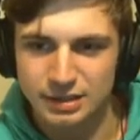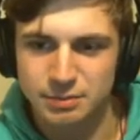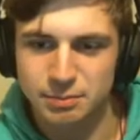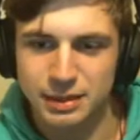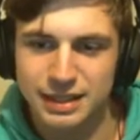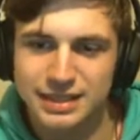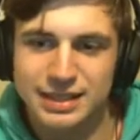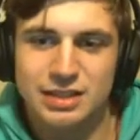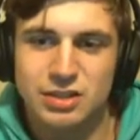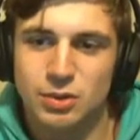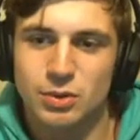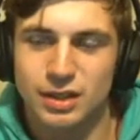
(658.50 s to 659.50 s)
because
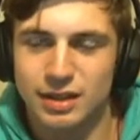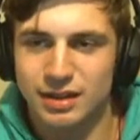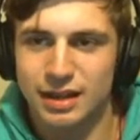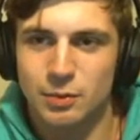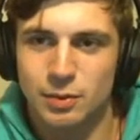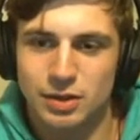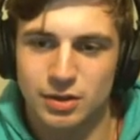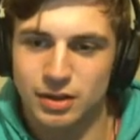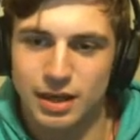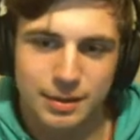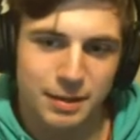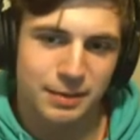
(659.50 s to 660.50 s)
that's your only thing when you're
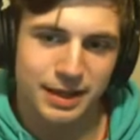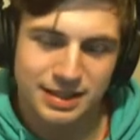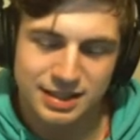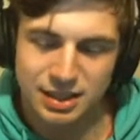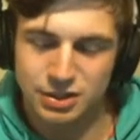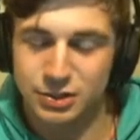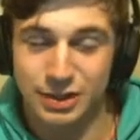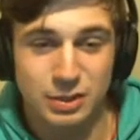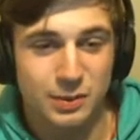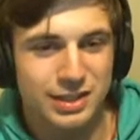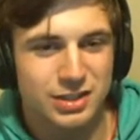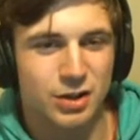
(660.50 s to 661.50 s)
coming up against tier 2. That's
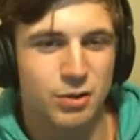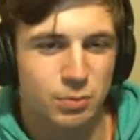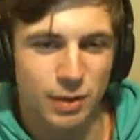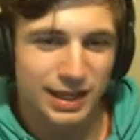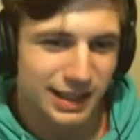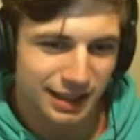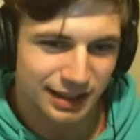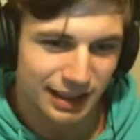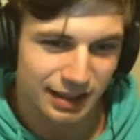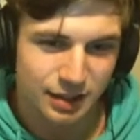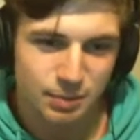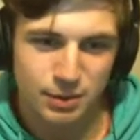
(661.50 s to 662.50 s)
why I started running
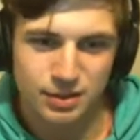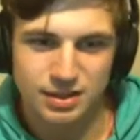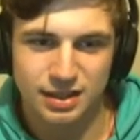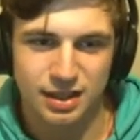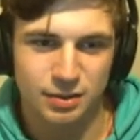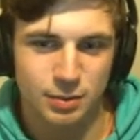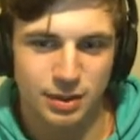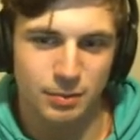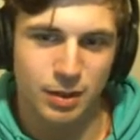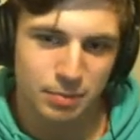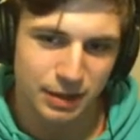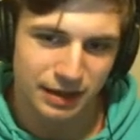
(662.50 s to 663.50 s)
Ayala personally when
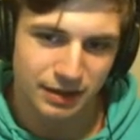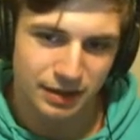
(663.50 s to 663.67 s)
I'm playing on the